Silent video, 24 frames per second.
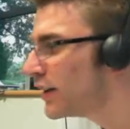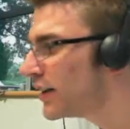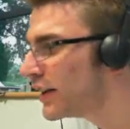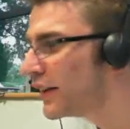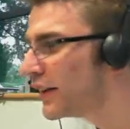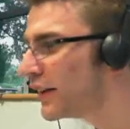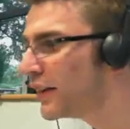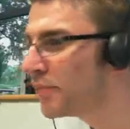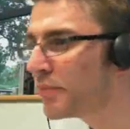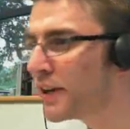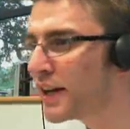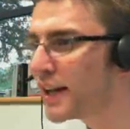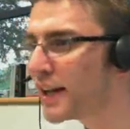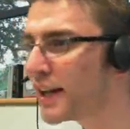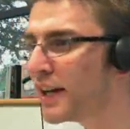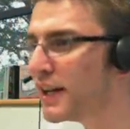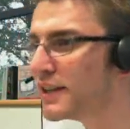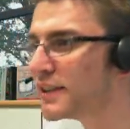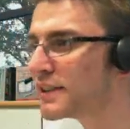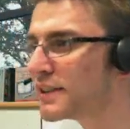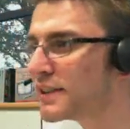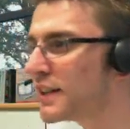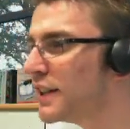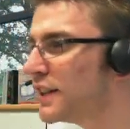If Piglet
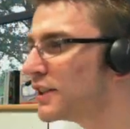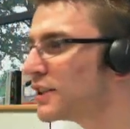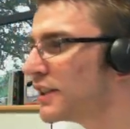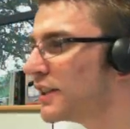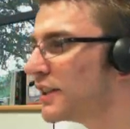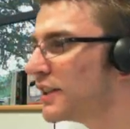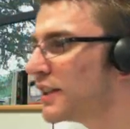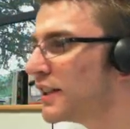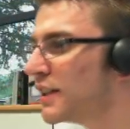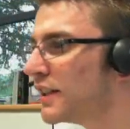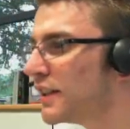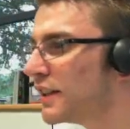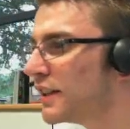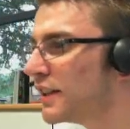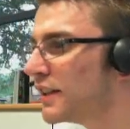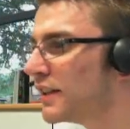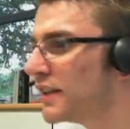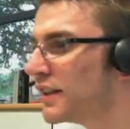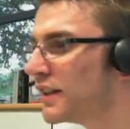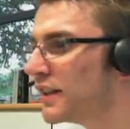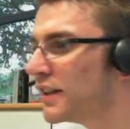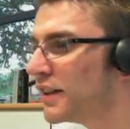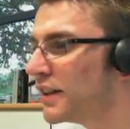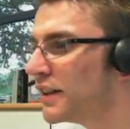is glitching here,
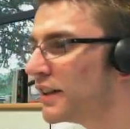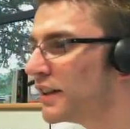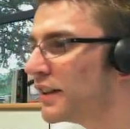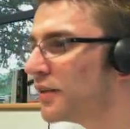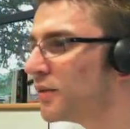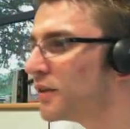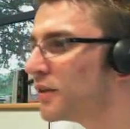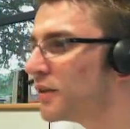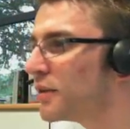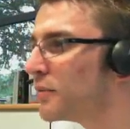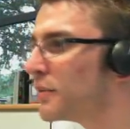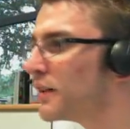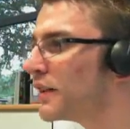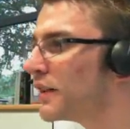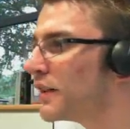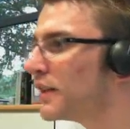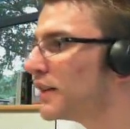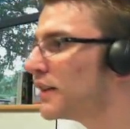you don't want to be.